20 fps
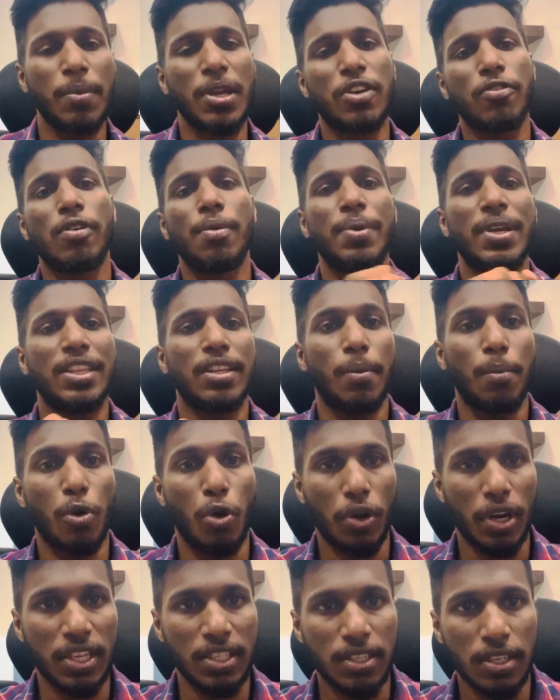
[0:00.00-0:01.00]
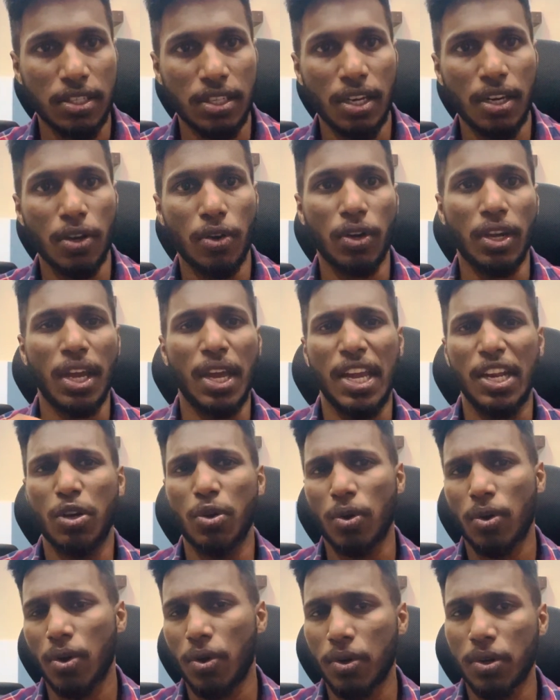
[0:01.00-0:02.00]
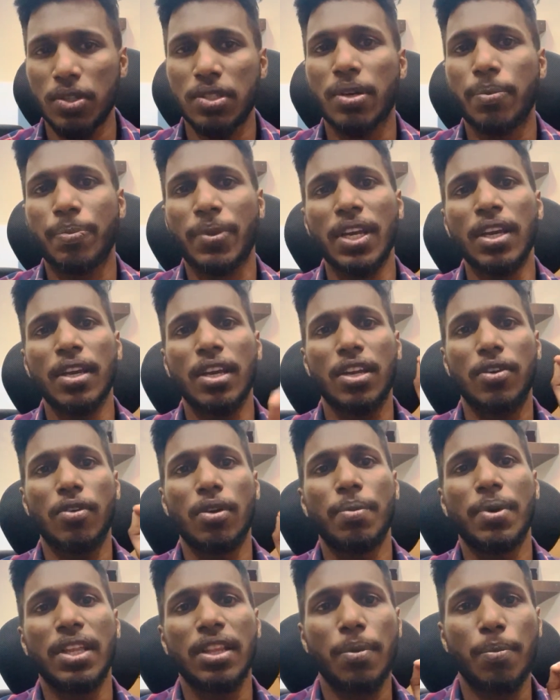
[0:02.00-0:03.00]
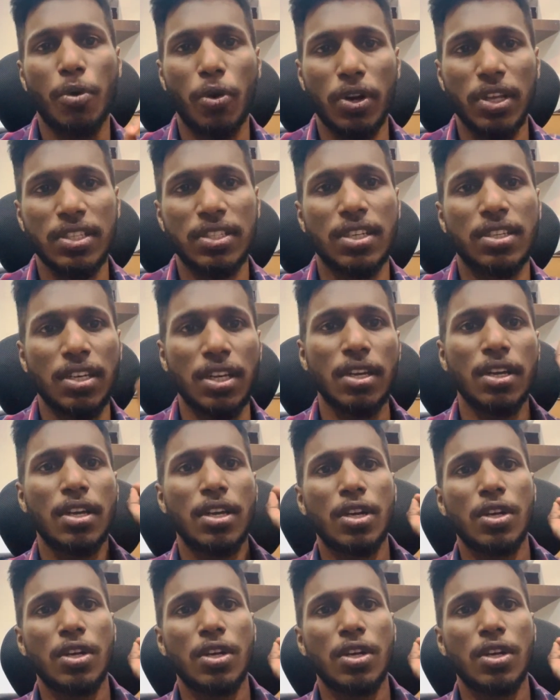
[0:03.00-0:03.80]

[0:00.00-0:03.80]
It will be in the morning session. Okay, 8 o'clock or something, it will be in the morning session.